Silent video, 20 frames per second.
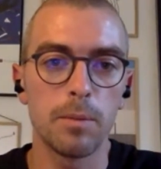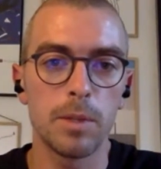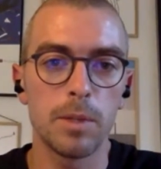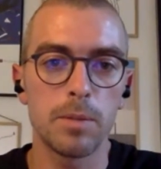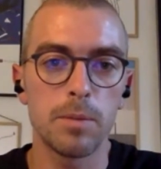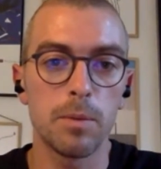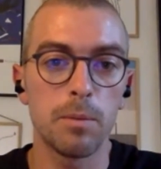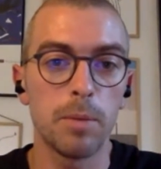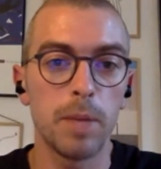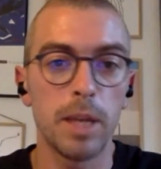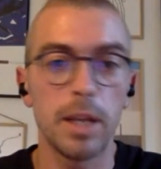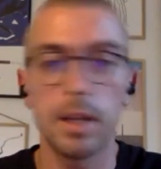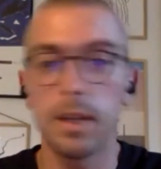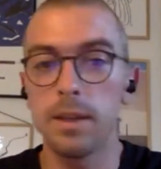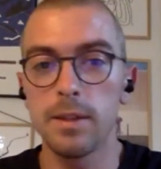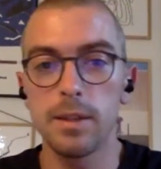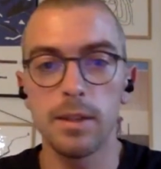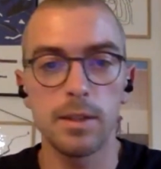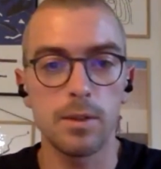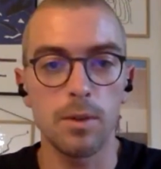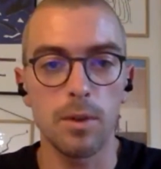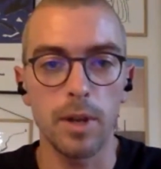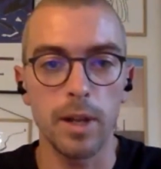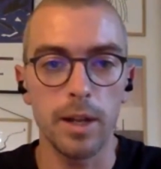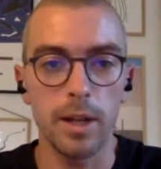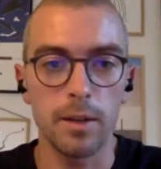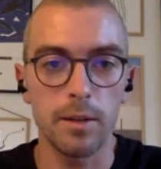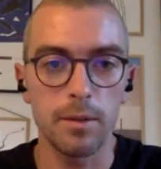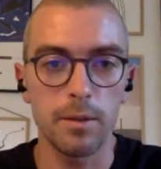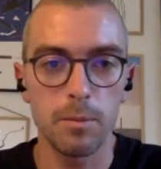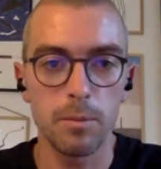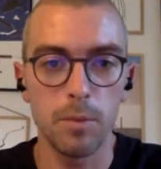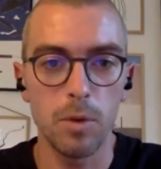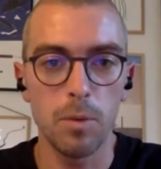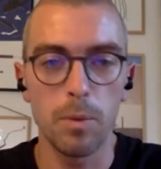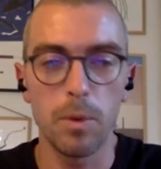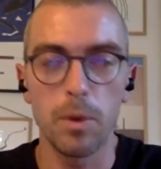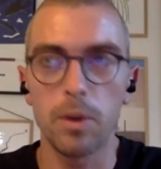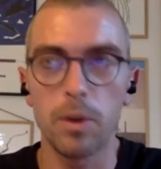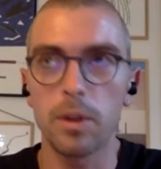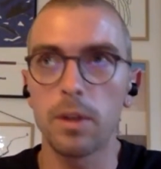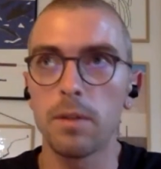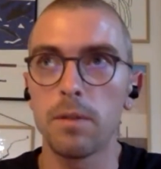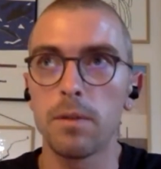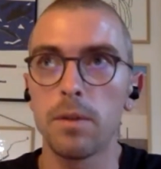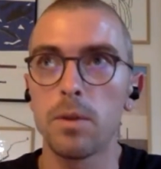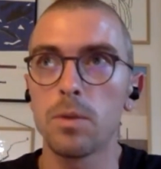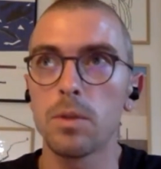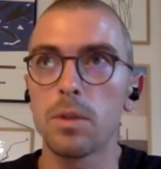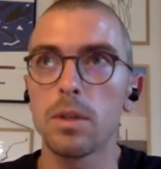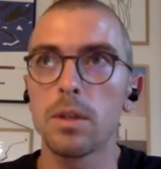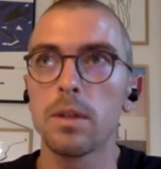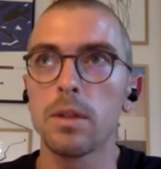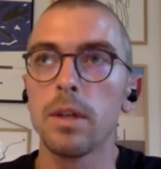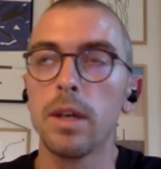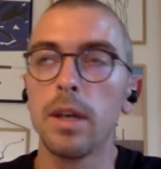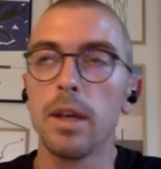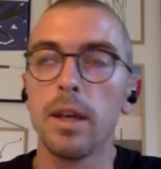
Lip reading: which will make it easier to land more work in the future,